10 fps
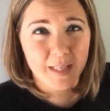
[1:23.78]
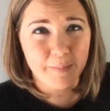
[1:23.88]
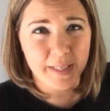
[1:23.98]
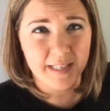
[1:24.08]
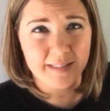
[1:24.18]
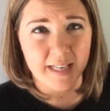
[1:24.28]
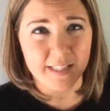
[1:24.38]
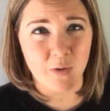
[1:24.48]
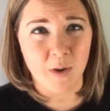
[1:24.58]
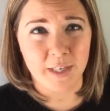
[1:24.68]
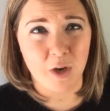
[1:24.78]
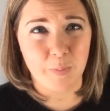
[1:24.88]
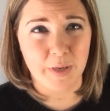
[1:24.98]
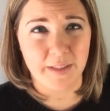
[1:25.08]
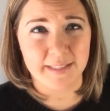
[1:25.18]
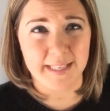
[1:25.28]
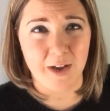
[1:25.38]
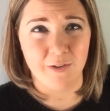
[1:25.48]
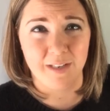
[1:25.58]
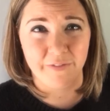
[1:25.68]
because I don't want to go put this
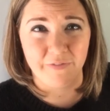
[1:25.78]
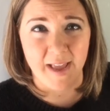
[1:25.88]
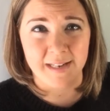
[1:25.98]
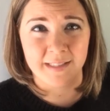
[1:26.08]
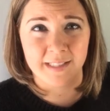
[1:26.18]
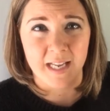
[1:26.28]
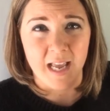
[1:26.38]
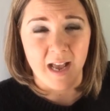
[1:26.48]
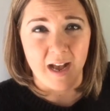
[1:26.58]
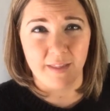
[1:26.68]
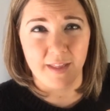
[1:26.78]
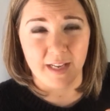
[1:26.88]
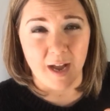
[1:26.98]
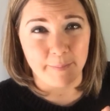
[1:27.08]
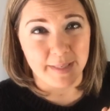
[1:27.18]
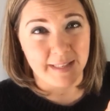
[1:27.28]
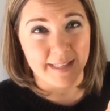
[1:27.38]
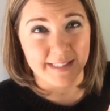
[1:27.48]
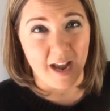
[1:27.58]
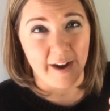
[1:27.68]
out and offend the company
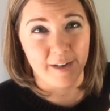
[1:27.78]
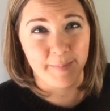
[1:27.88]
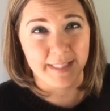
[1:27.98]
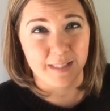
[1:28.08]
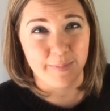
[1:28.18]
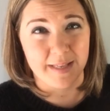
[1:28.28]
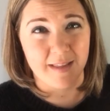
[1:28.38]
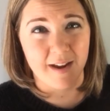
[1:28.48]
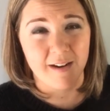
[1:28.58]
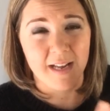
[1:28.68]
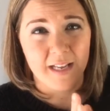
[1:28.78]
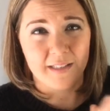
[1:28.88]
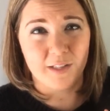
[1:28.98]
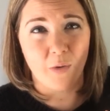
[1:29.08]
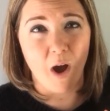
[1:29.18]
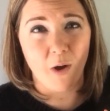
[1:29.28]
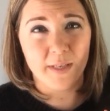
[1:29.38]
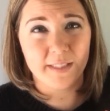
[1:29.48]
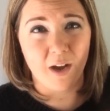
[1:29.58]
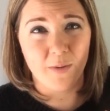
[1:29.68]
that's hired me to be there. So
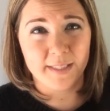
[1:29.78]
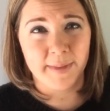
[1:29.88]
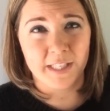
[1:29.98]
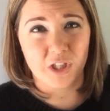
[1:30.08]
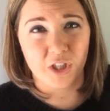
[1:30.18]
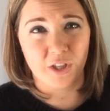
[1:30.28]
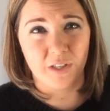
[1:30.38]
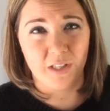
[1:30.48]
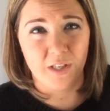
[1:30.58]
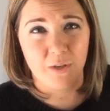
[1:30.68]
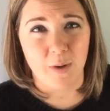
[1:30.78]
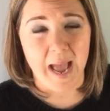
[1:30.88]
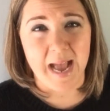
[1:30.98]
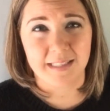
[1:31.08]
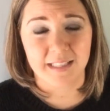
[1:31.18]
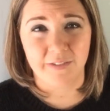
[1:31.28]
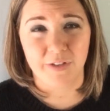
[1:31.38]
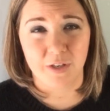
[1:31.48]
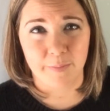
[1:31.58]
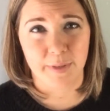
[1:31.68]
always make sure you ask if
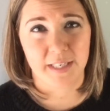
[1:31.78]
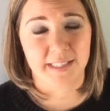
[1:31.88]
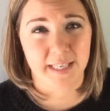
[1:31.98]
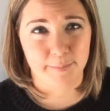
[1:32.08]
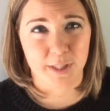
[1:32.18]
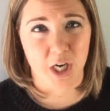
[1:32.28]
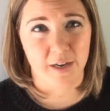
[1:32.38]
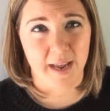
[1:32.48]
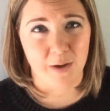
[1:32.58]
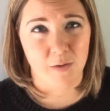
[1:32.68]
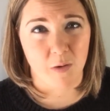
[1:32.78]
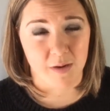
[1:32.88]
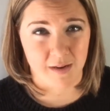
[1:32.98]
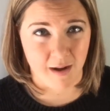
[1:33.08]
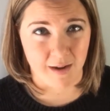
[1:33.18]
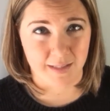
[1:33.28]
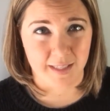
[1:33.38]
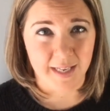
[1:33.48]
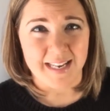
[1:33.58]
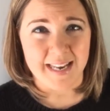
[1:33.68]
you can put a tip jar out or not.
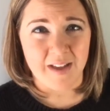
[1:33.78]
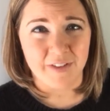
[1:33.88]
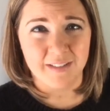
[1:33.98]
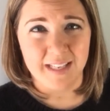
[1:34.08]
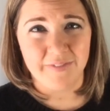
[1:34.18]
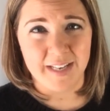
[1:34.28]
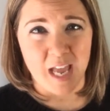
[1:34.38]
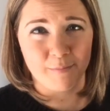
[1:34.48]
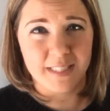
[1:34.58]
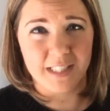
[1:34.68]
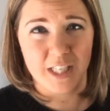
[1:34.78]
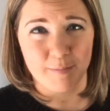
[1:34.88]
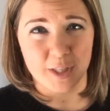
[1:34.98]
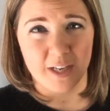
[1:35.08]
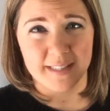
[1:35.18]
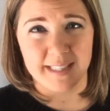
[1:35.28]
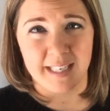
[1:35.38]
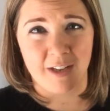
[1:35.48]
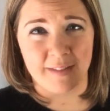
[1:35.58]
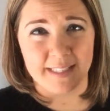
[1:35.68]
Never leave an empty tip jar
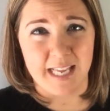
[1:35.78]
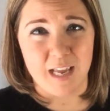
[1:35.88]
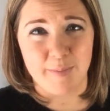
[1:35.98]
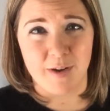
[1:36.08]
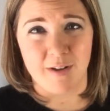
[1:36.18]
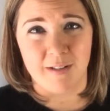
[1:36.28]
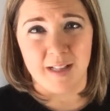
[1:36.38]
sitting on the table.